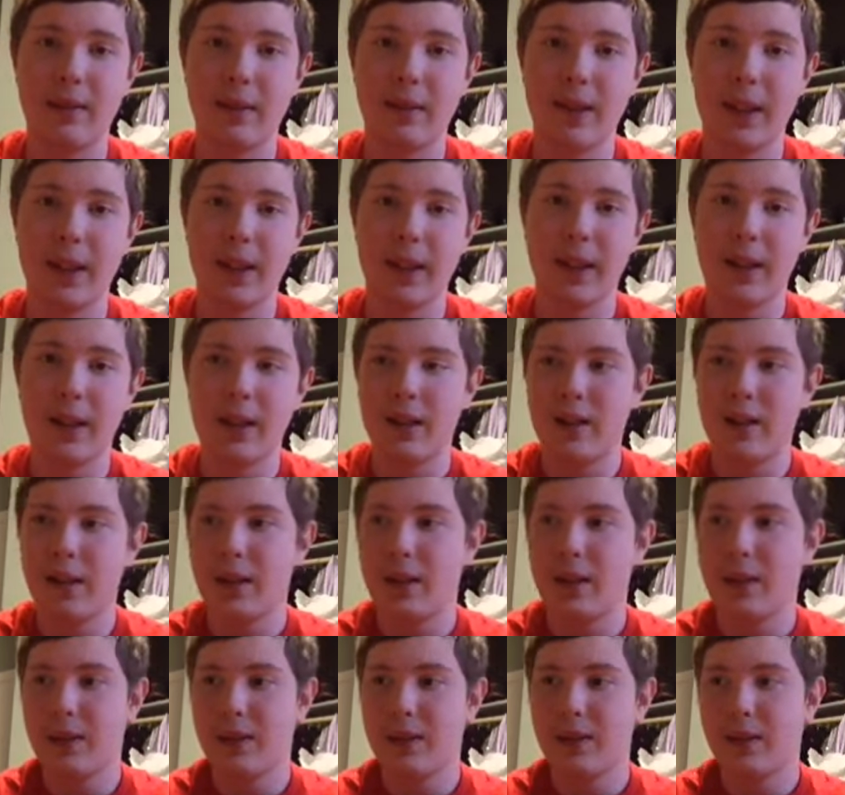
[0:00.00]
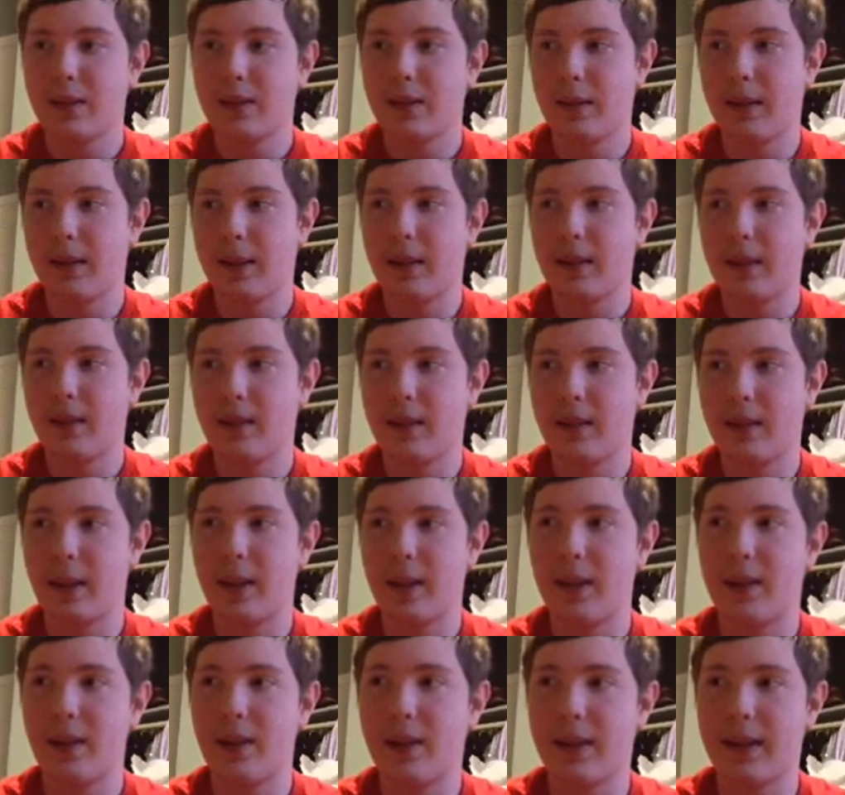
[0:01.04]
Like like like you
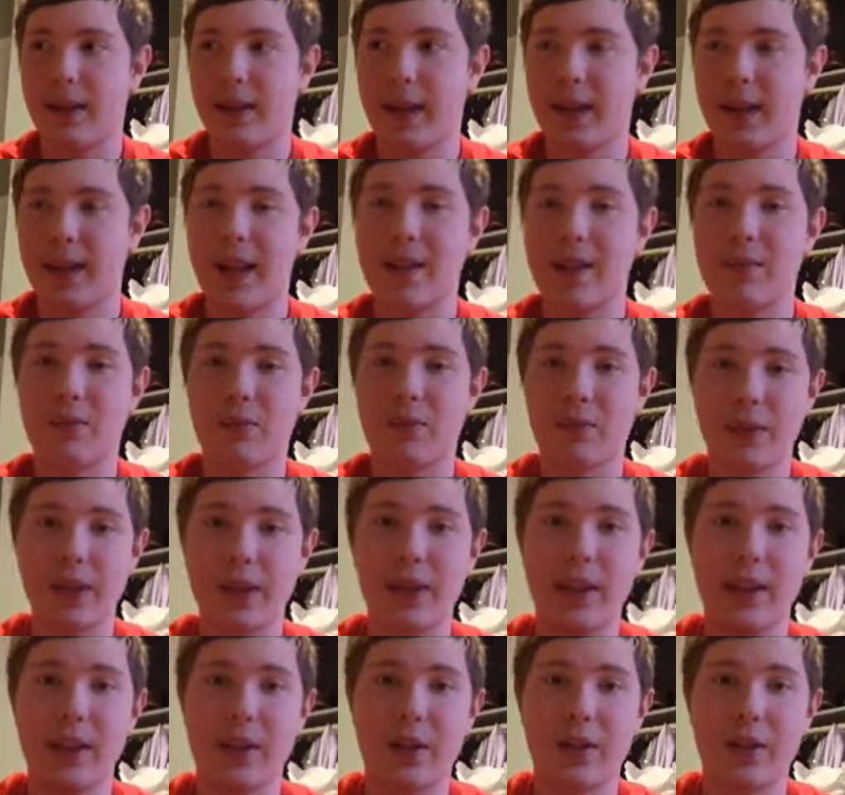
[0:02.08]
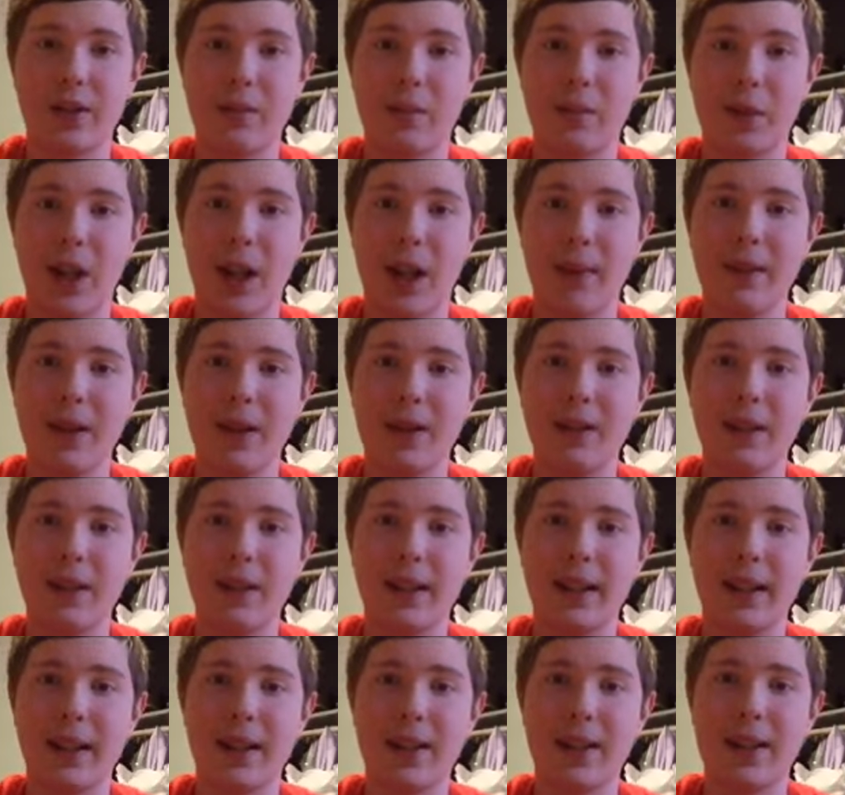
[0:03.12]
know like that that's really durable. I'm not
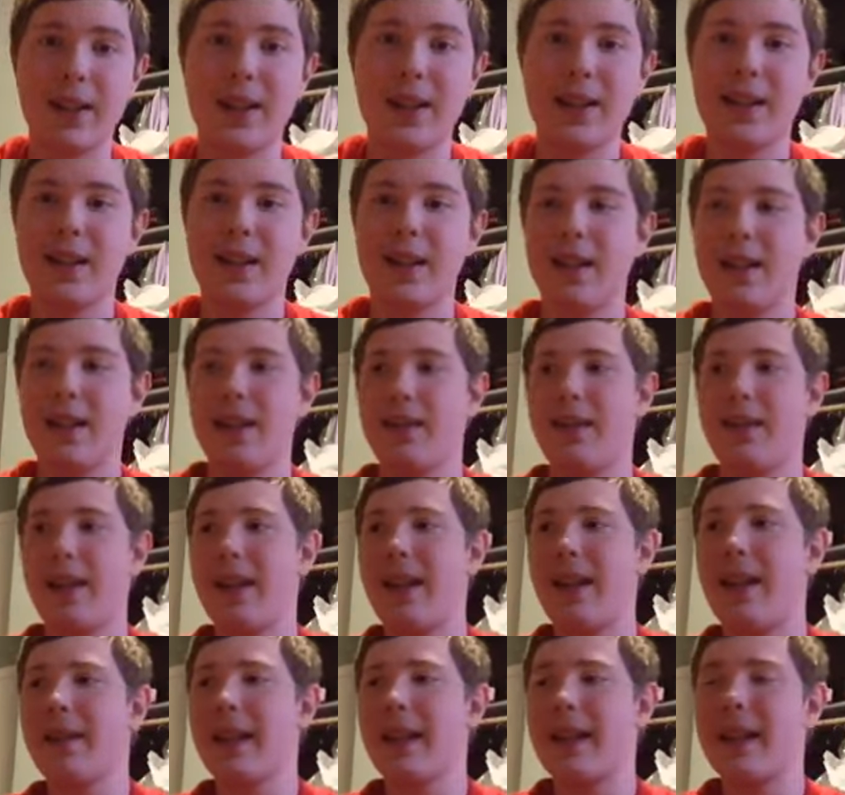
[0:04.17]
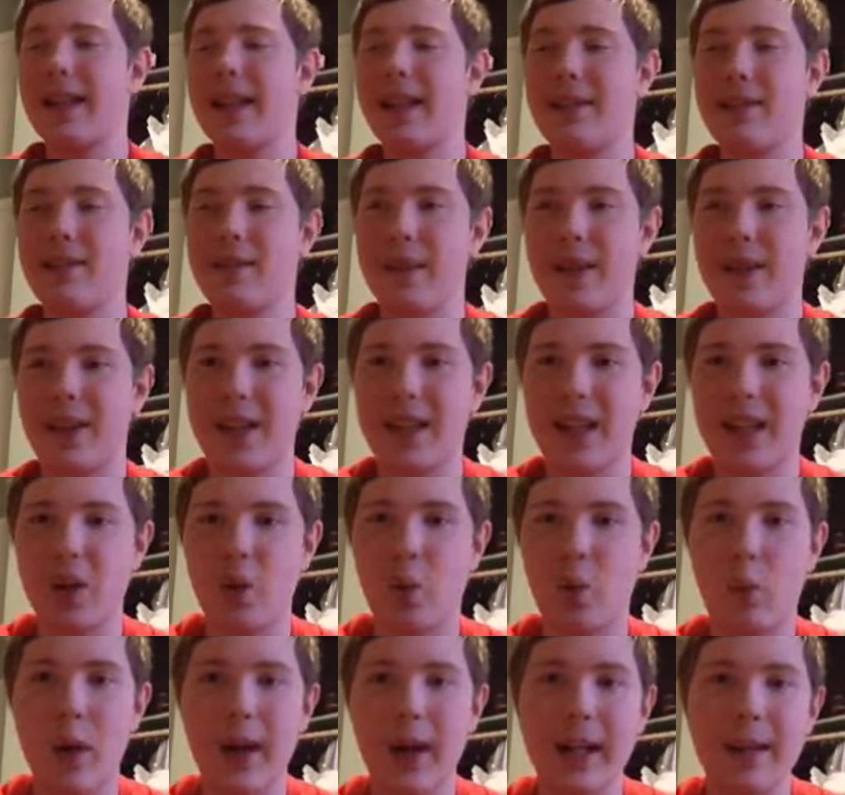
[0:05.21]
like the thing is then that then that leaves me
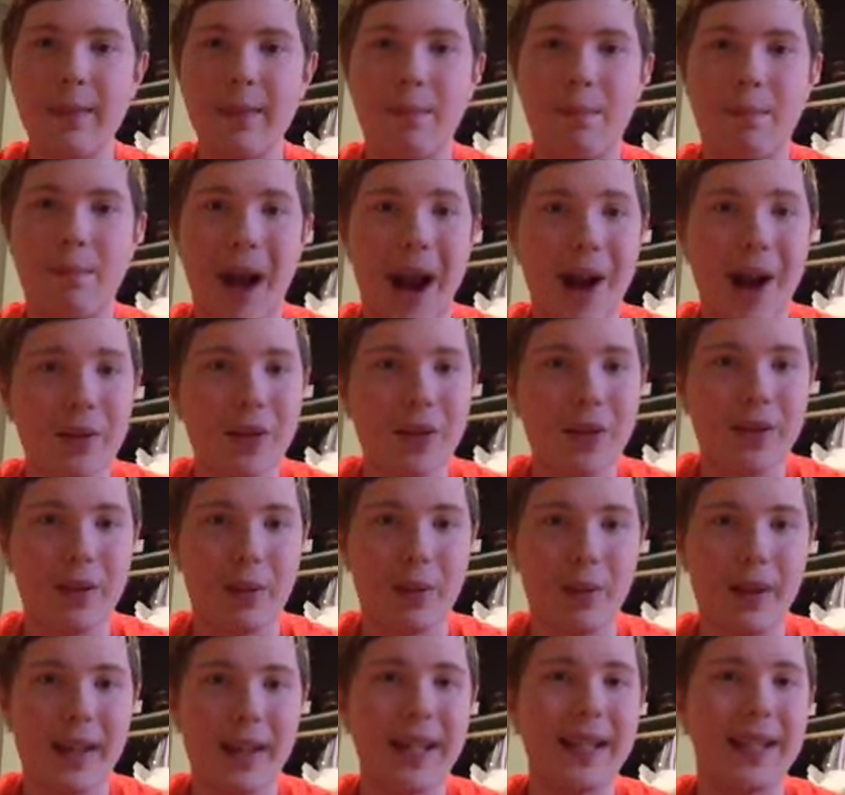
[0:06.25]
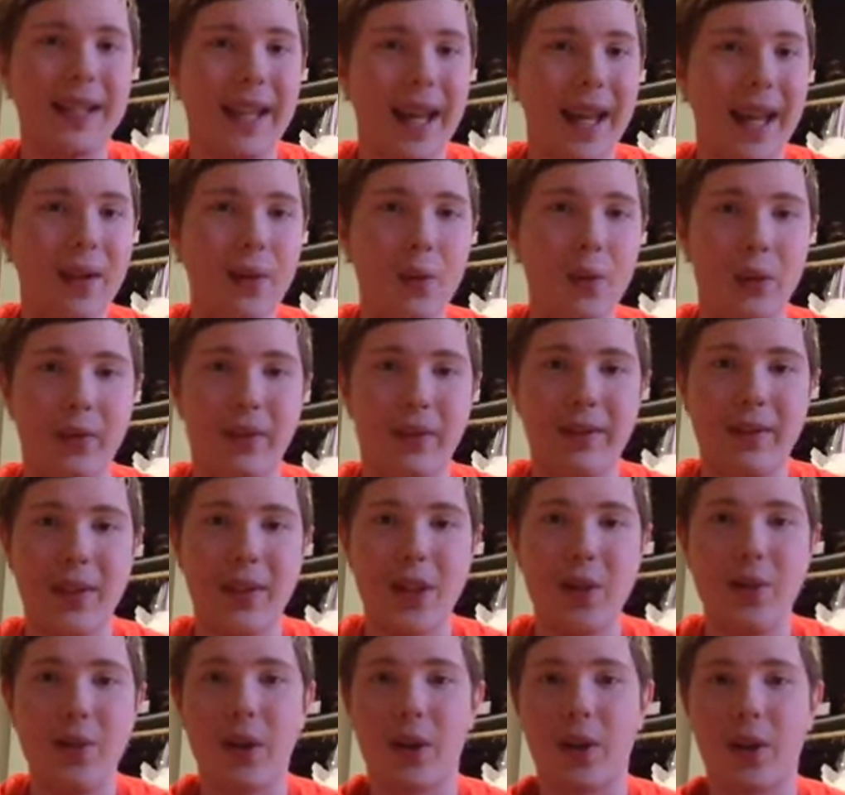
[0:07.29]
thinking what can Bowser no what can Ganondorf even
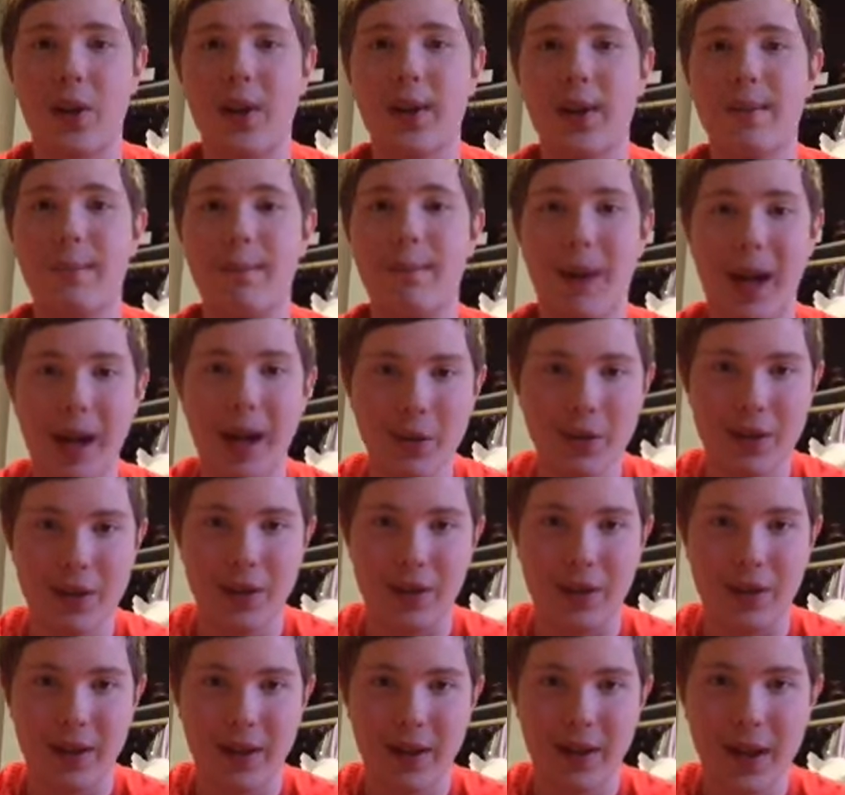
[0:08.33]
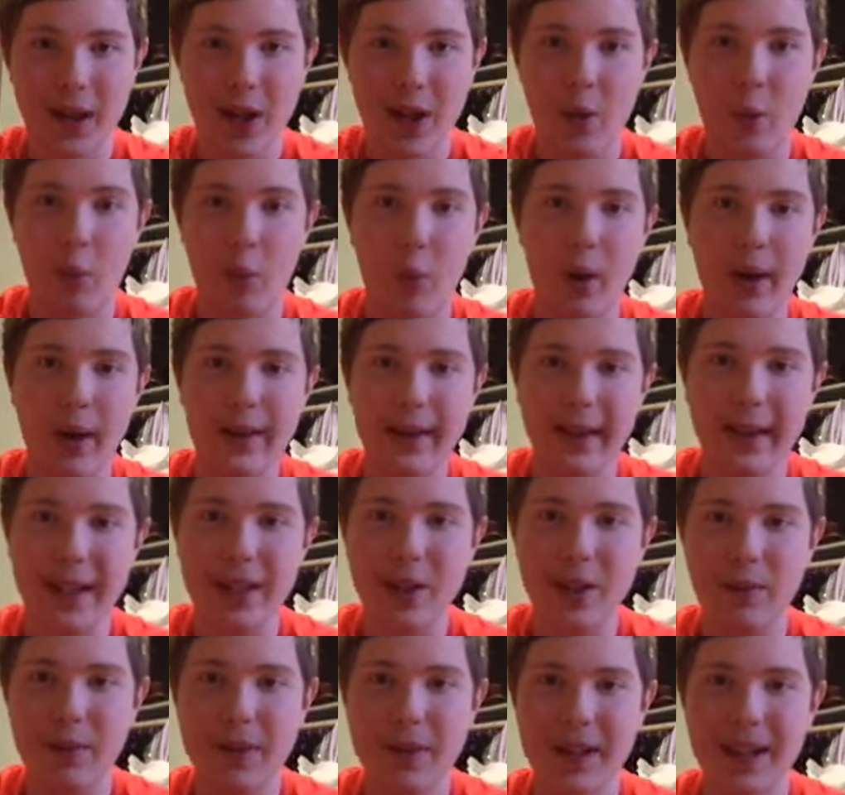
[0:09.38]
do to hurt Bowser? What like it's
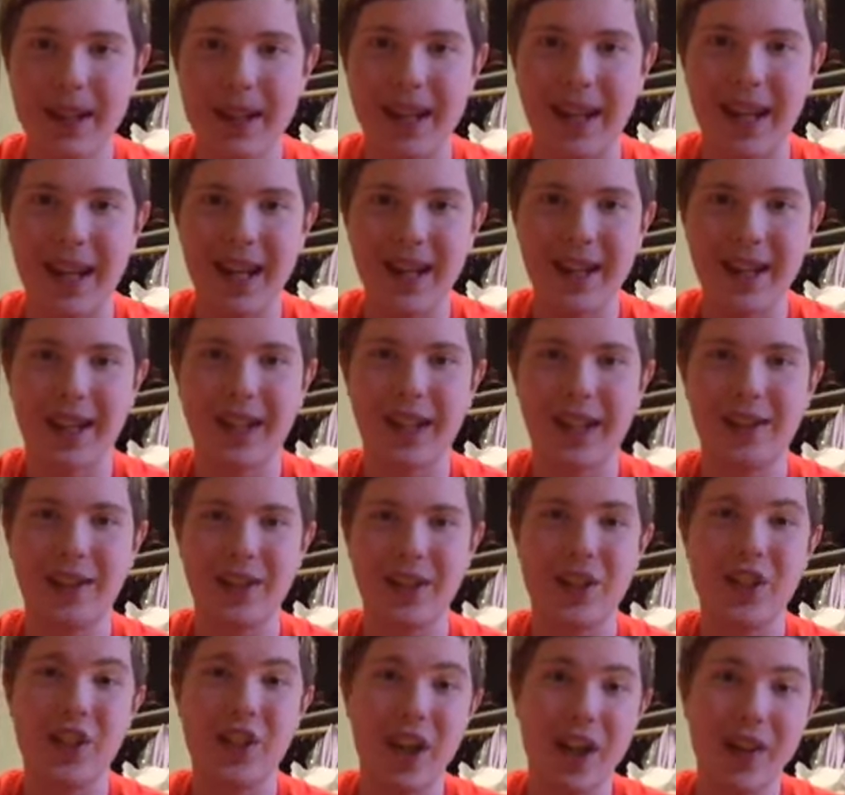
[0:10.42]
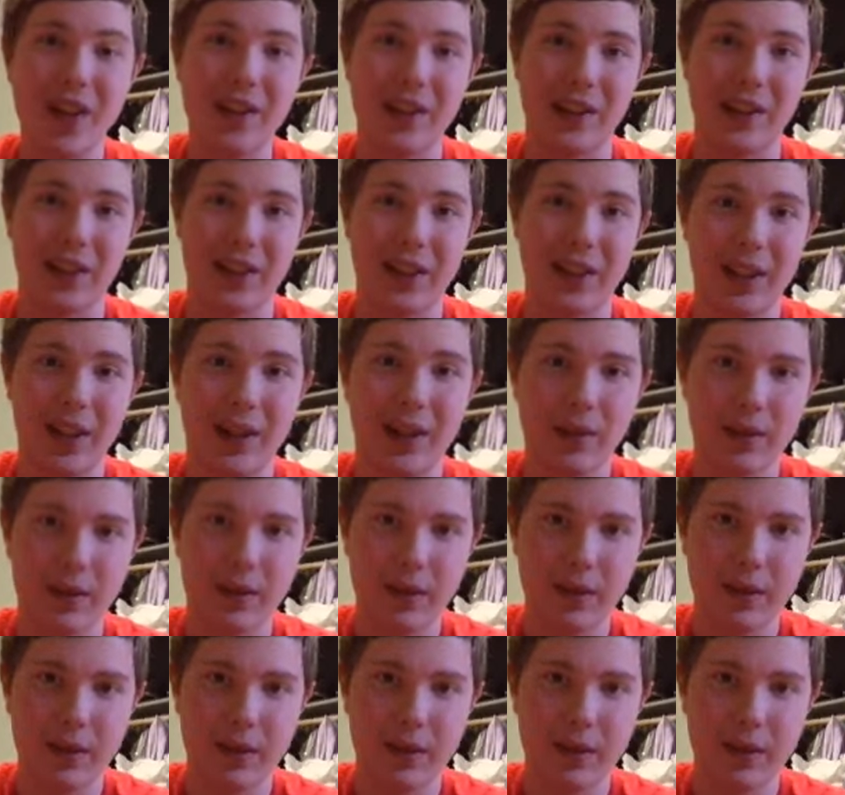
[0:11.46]
almost like they can't kill each other, you know?